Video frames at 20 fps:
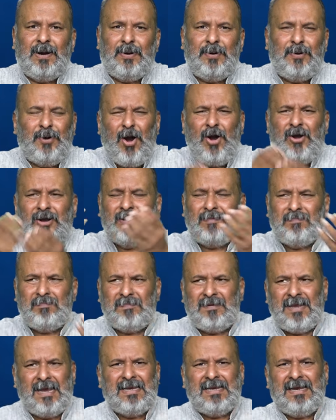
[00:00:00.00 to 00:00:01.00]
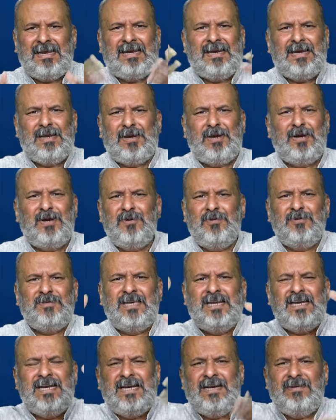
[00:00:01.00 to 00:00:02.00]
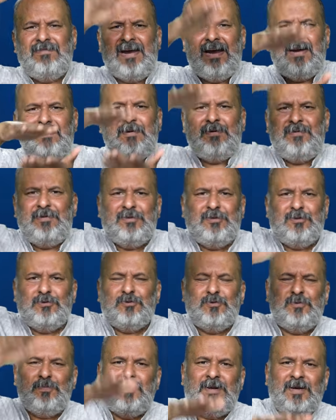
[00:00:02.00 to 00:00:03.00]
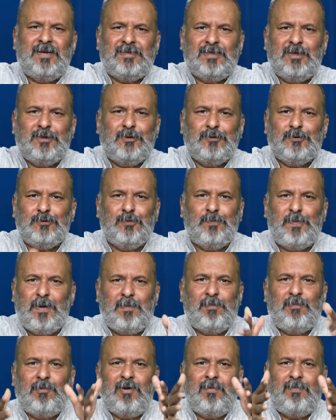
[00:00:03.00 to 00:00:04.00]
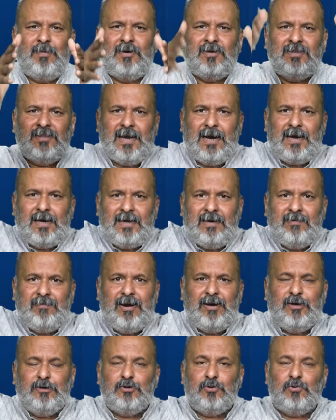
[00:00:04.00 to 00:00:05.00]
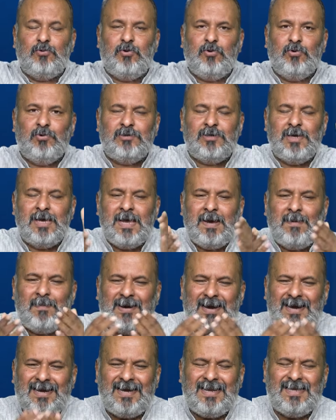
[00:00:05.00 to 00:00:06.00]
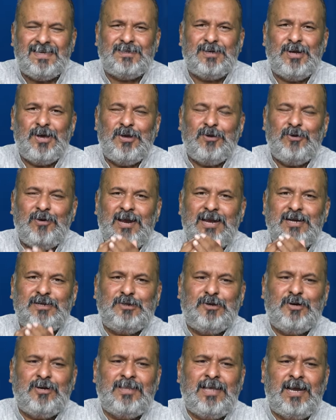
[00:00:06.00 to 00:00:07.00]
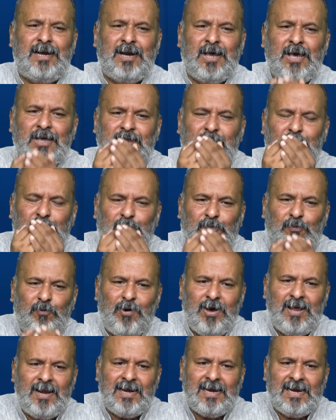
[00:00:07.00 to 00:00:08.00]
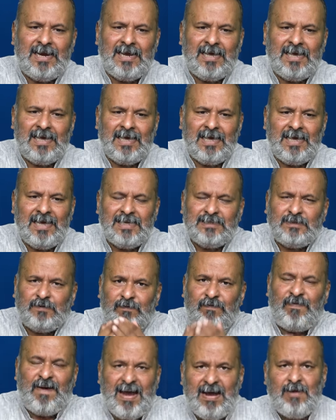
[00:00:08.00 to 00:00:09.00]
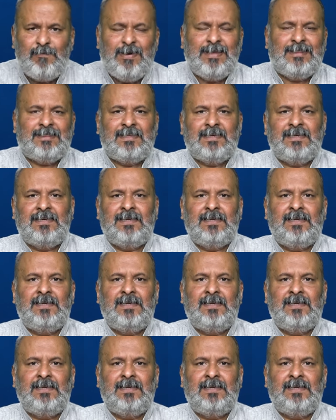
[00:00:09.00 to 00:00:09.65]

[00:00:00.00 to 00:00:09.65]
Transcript: not technically reduce any divide between the super rich and the super poor, because that divide is too huge. But at least you'll ensure that the poor is fed with.